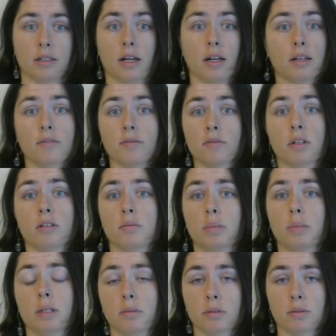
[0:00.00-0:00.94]
even going to
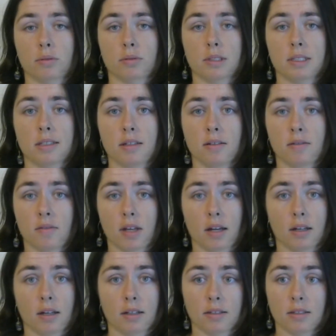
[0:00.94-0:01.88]
be able to receive
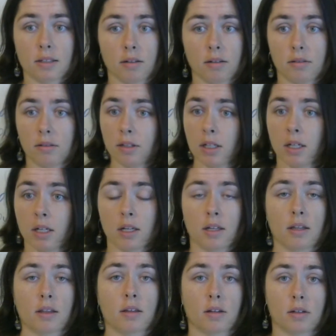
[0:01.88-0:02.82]
that until
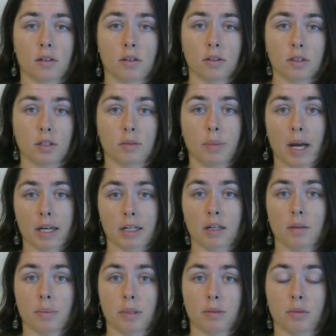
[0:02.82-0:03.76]
they're back
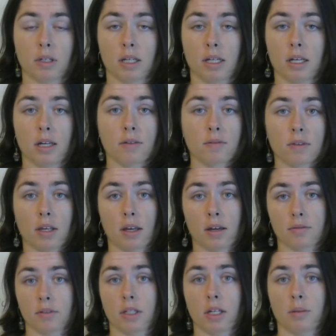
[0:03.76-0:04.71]
up and running, if they
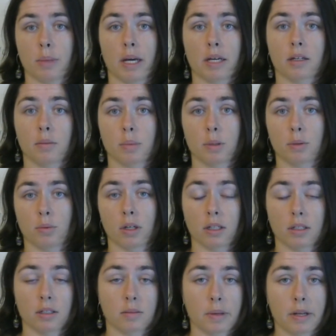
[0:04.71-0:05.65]
ever get back up and
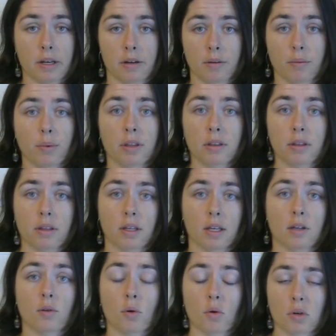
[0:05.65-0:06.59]
running, depending on what the
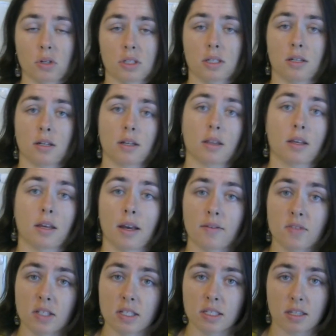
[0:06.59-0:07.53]
courts and the
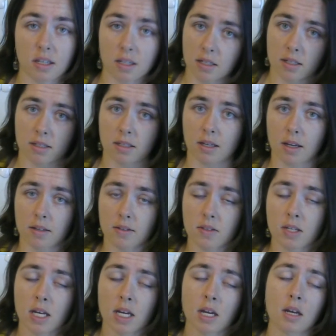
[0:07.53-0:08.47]
FTC decides.
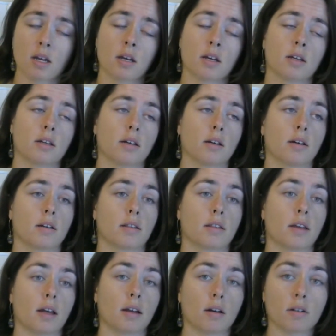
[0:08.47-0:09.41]

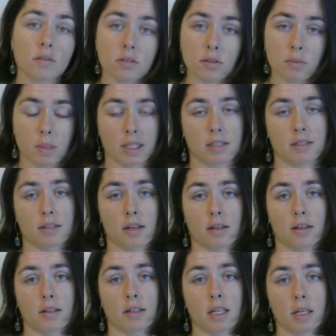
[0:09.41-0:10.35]
That also being
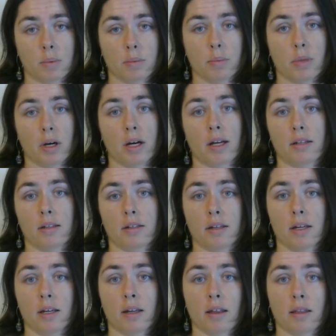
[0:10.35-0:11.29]
said, keep in mind
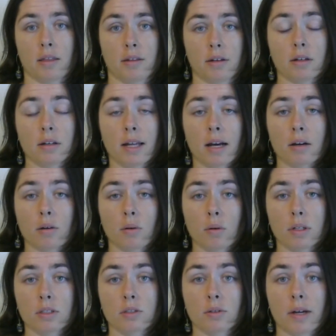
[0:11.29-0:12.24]
they're now
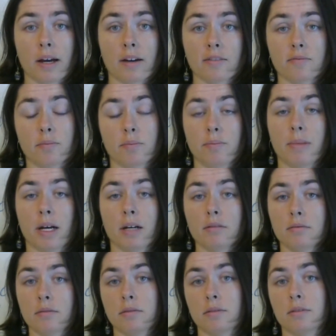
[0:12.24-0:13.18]
going to have
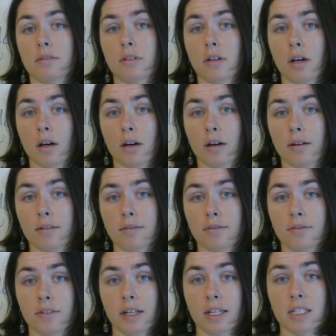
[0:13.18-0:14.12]
mountains
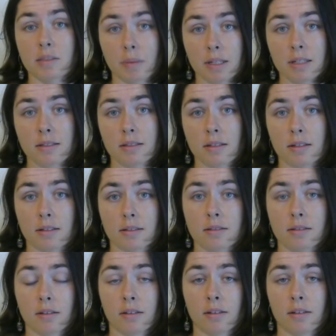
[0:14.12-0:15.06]
of expenses